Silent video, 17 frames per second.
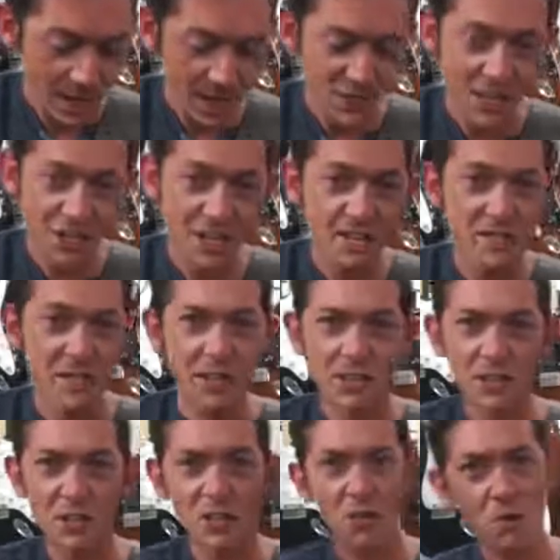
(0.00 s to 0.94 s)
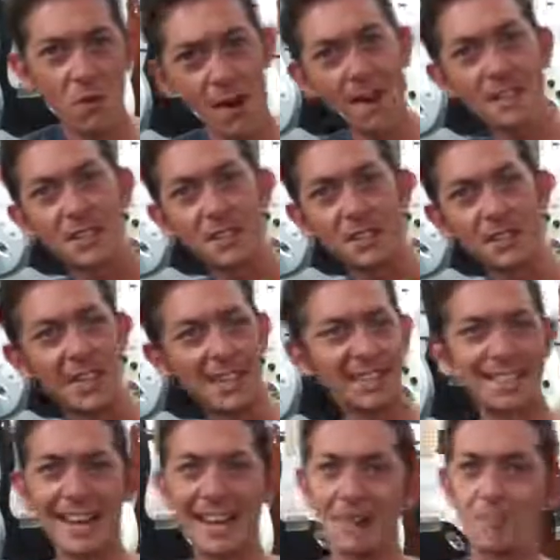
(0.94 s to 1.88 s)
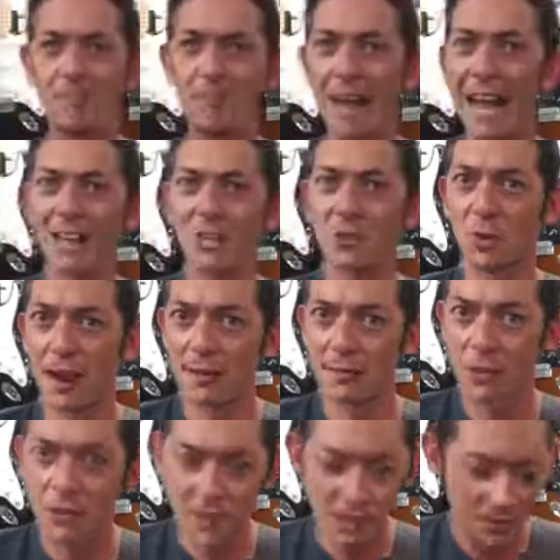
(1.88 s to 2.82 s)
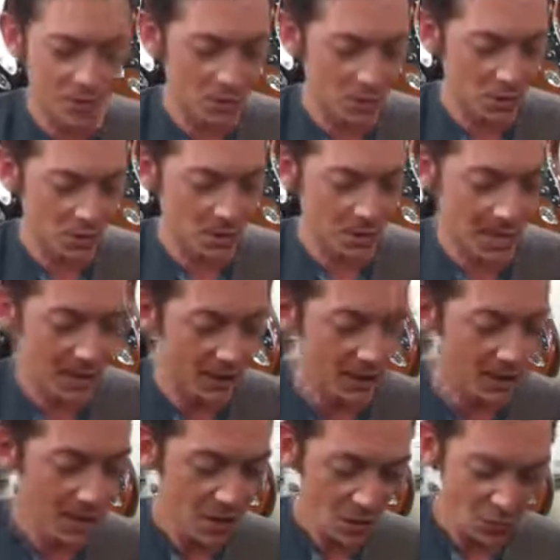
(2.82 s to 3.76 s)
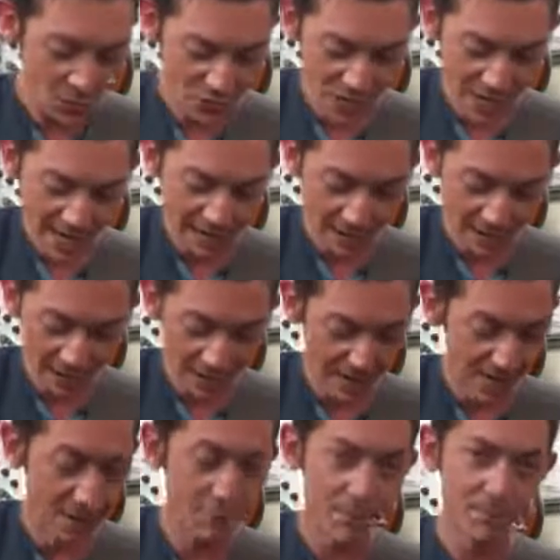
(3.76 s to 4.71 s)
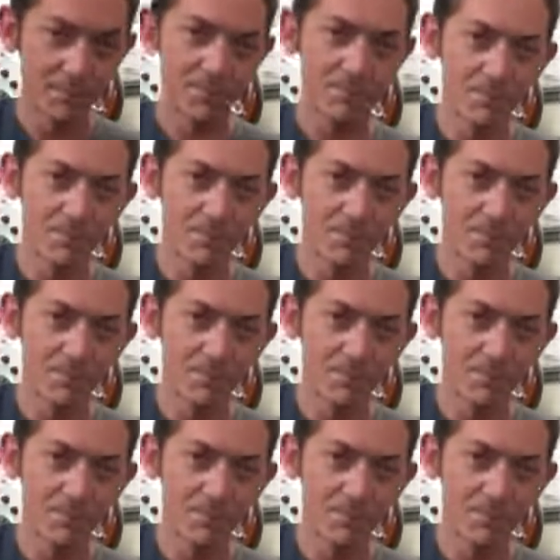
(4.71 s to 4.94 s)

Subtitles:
It just gives you this crazy, like, kind of Pat Travers-y sort of sound, which I love.